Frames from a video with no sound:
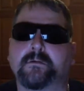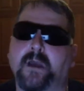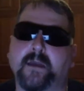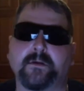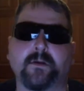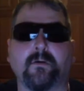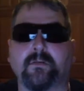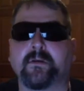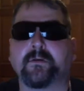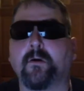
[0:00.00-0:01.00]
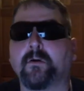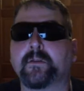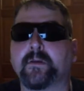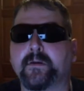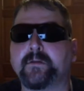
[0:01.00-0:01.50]
kind of knowing
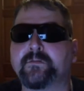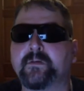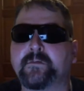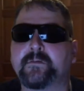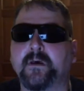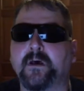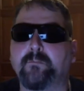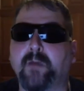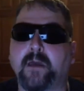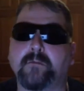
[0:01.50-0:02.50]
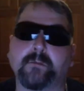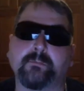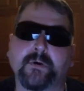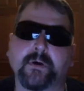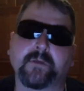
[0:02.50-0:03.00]
their interests, I'll buy them a
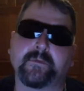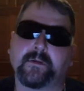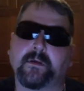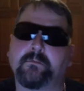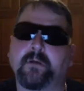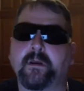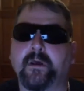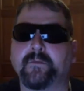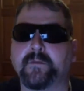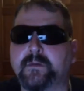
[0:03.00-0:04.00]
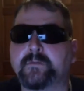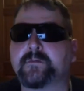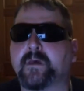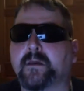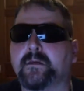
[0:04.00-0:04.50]
book and then I'll write on the
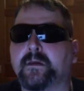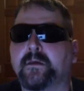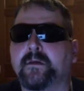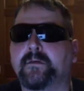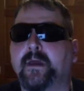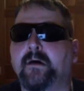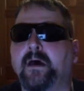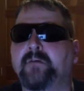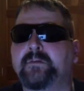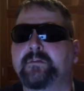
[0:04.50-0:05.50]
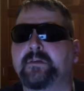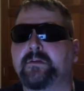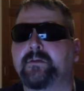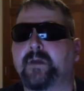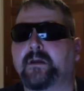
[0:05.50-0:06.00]
inside. Now, obviously,
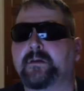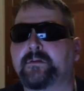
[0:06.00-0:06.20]
you're not going